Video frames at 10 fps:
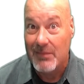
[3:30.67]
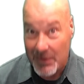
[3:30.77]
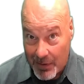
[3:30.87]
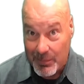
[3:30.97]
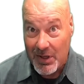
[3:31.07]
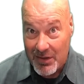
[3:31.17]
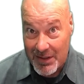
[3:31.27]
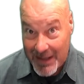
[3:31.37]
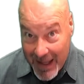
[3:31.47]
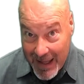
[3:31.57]
I'm here
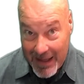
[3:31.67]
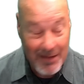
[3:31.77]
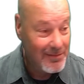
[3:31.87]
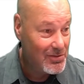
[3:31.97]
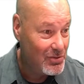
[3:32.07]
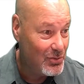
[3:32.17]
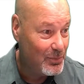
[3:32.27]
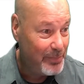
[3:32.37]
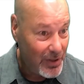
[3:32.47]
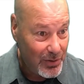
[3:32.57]
today to
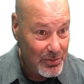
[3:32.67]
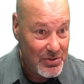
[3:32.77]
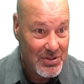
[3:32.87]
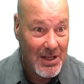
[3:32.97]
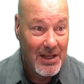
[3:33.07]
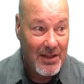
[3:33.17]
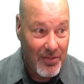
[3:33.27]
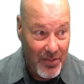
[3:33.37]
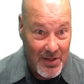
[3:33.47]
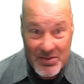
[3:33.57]
post
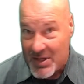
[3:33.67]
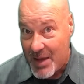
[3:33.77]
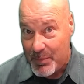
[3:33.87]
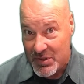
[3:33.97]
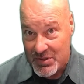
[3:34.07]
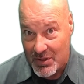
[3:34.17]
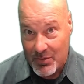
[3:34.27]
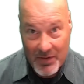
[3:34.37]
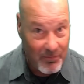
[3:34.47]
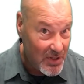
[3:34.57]
this
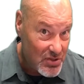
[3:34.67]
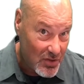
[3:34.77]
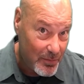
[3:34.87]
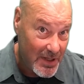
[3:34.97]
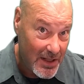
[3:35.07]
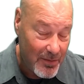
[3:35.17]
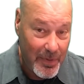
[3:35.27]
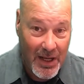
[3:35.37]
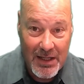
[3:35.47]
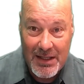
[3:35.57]
episode of Missional Money, the
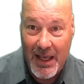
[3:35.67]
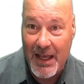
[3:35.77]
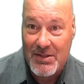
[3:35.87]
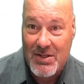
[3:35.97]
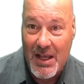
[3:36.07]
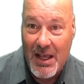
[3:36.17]
podcast.